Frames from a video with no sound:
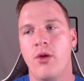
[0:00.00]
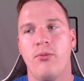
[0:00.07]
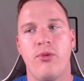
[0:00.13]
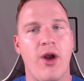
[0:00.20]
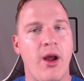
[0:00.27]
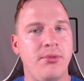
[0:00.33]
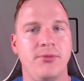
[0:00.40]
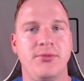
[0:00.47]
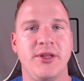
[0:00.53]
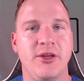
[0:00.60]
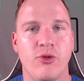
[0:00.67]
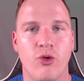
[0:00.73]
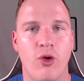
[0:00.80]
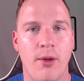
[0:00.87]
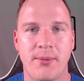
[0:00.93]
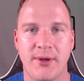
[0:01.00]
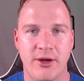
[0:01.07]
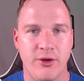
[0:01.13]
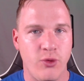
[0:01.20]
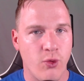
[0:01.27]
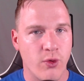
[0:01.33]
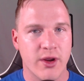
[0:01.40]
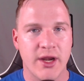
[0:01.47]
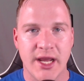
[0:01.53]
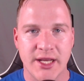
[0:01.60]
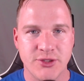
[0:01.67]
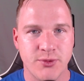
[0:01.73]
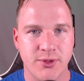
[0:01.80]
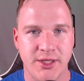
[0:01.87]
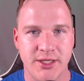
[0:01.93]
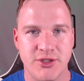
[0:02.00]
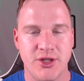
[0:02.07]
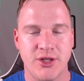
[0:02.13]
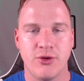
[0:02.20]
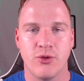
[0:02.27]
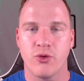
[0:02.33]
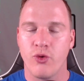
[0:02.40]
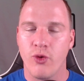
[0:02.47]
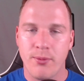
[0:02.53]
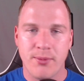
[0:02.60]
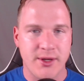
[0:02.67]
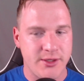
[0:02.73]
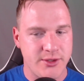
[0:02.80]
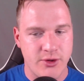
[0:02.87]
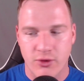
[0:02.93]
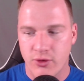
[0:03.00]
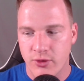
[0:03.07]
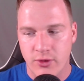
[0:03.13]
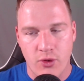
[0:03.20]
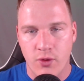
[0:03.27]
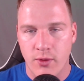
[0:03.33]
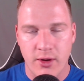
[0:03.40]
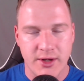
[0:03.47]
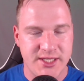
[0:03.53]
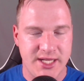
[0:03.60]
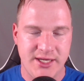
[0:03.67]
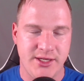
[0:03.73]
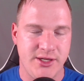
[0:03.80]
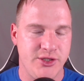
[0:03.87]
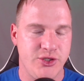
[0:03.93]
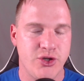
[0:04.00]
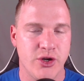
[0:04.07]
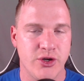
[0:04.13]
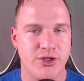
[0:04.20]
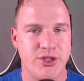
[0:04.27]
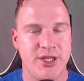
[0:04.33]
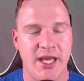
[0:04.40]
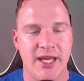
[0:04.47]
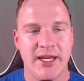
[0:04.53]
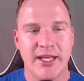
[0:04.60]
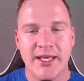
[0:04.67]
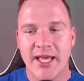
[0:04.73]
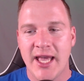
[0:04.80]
probably grew up in an organized religion or grew up in or attended a church that